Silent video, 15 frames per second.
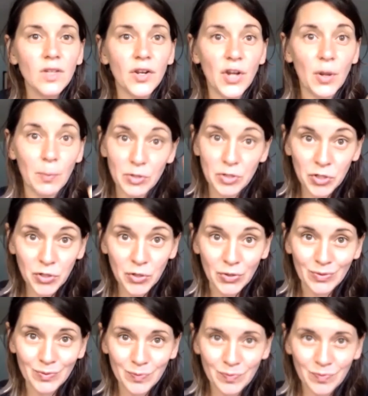Number
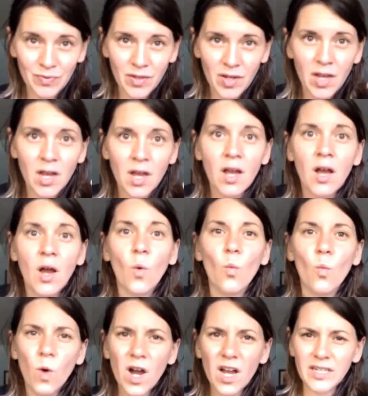2,
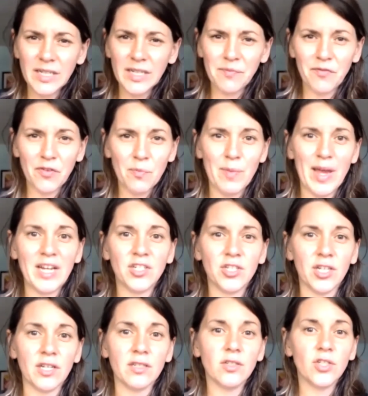what
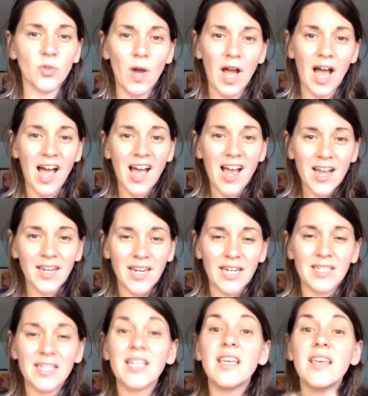information do I
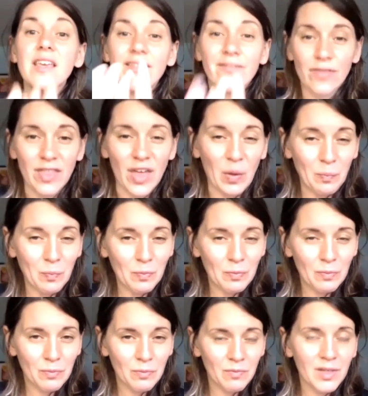need to give them
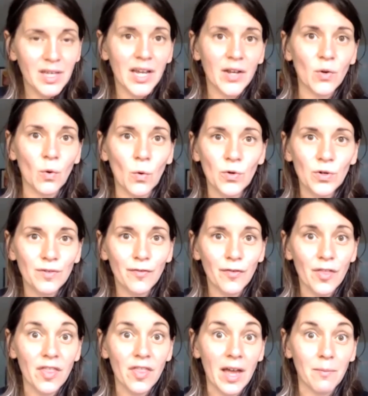in order
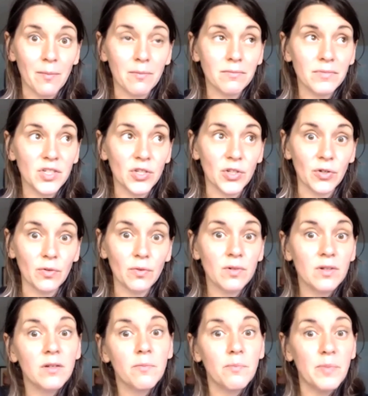for them to
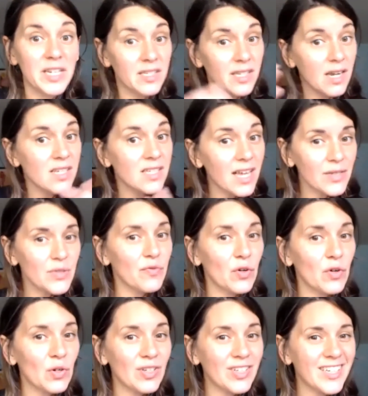be
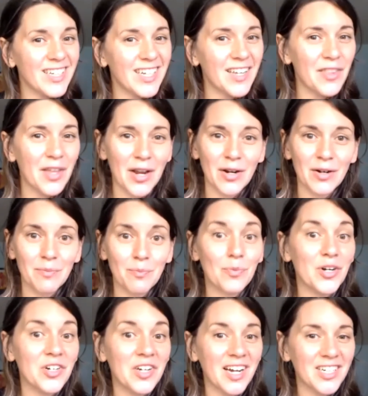successful in their
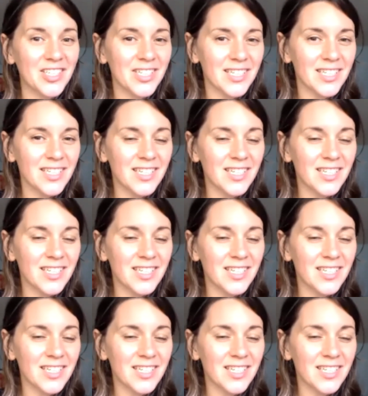production?